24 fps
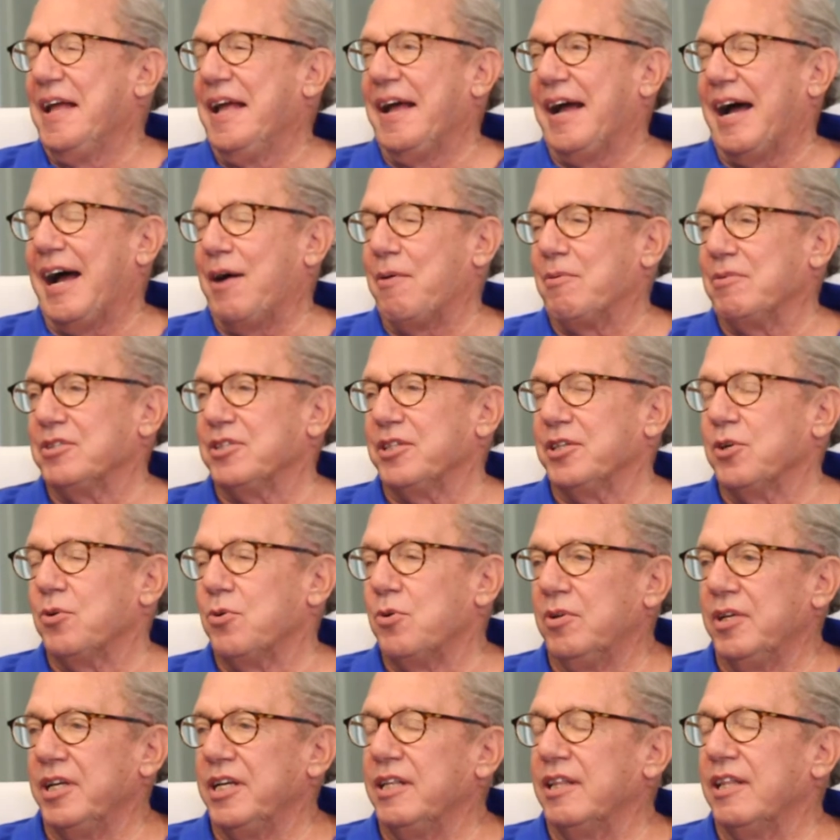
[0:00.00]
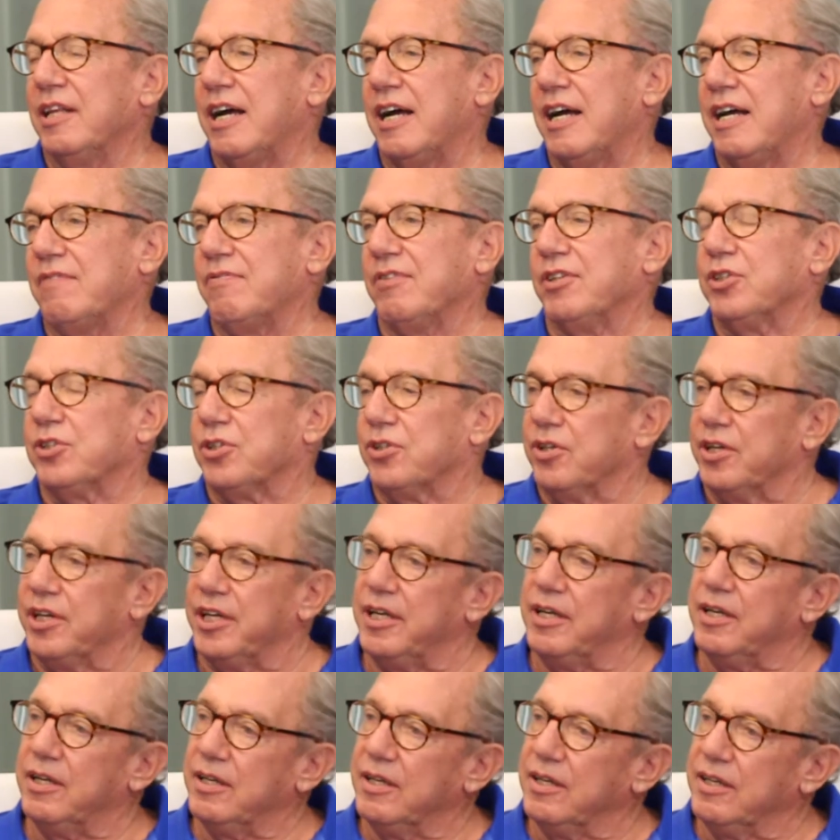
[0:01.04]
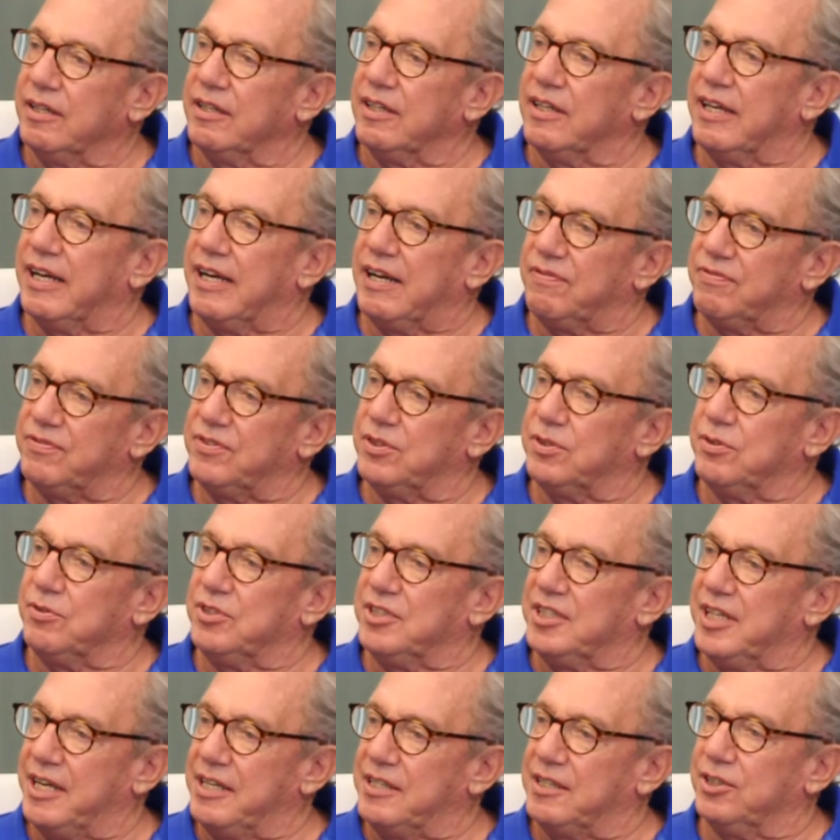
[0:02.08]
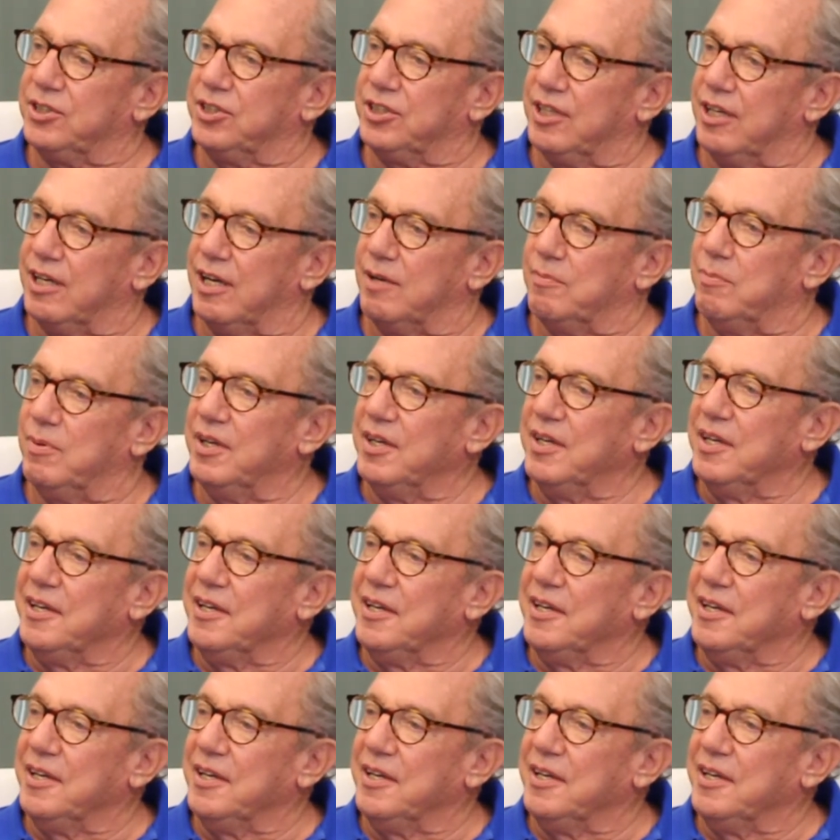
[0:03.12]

I was the only live attorney left who'd take the job